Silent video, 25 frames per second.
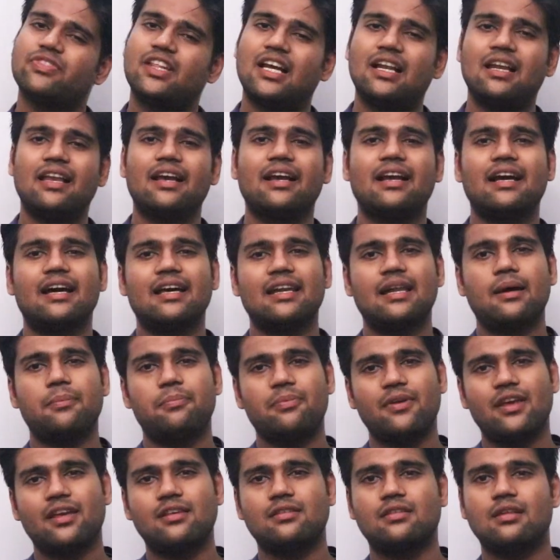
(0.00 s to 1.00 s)
Telangana
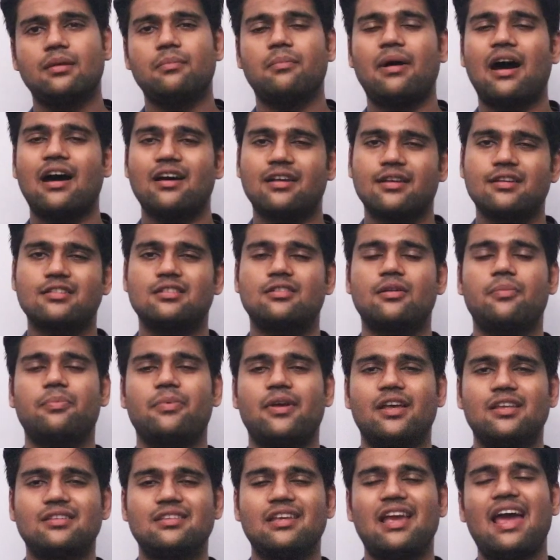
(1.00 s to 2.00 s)
PSC, Maharashtra
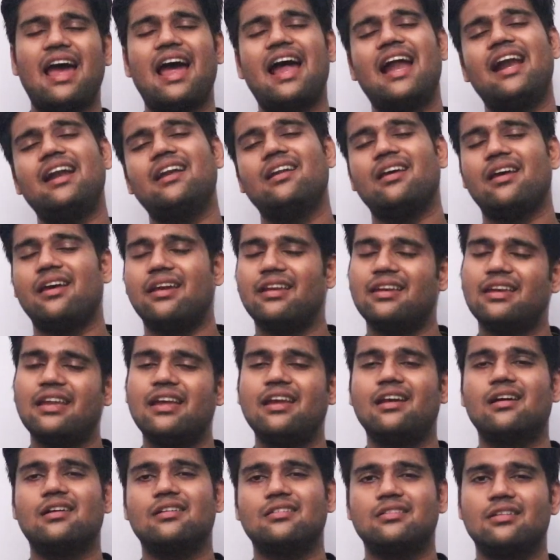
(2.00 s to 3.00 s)
PSC and
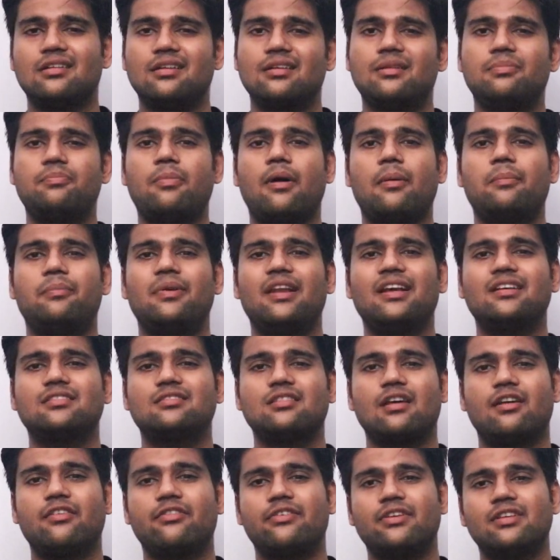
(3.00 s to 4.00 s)
any other public
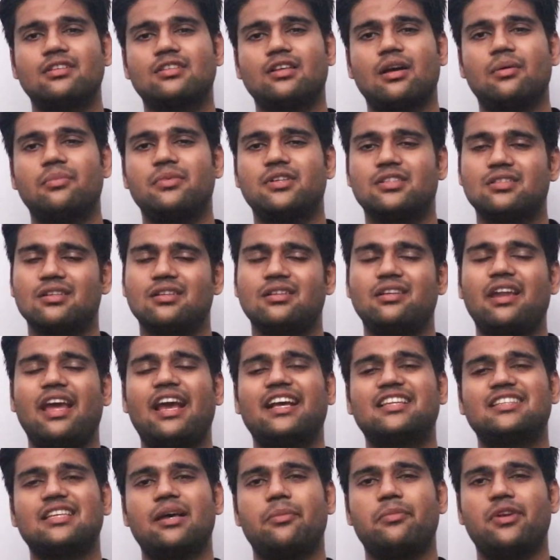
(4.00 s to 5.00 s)
service commission
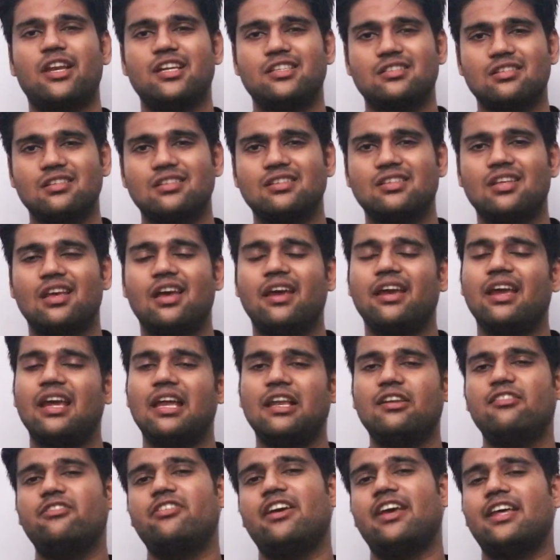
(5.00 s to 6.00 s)
examinations
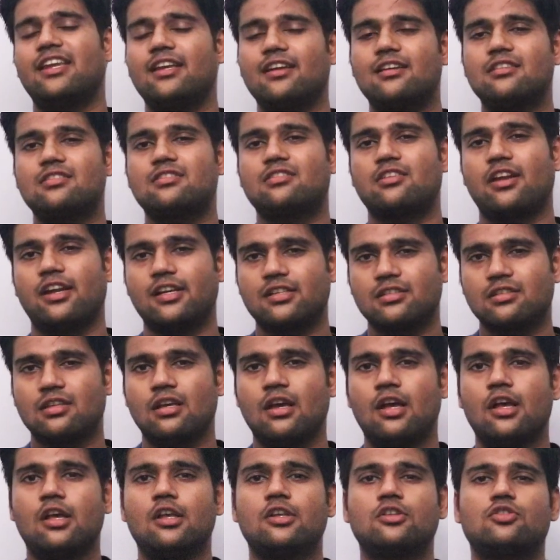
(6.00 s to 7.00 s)
in various states.
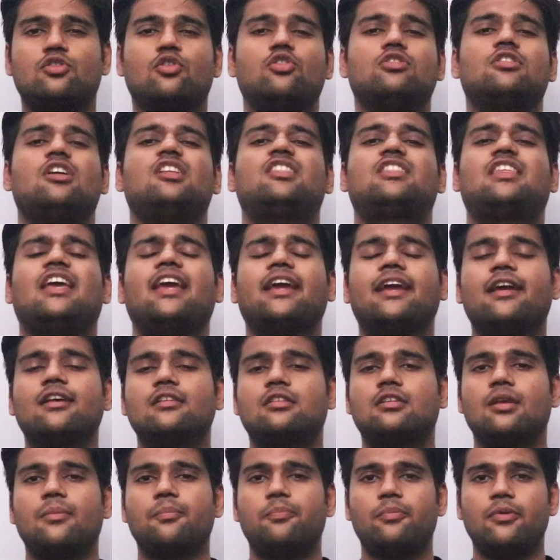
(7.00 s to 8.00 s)
So the thing
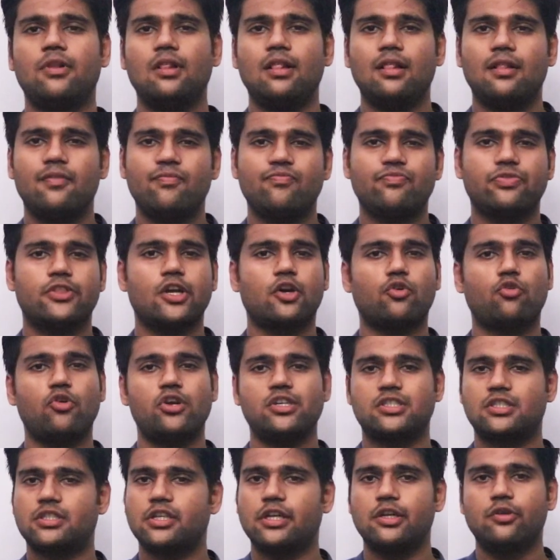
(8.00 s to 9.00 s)
is simple, the
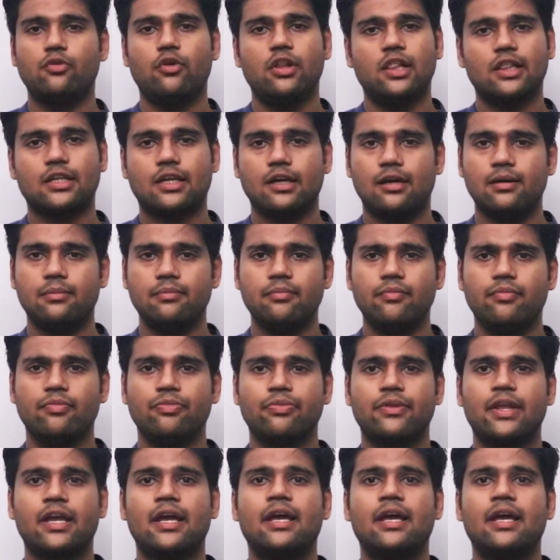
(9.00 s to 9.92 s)
question will come,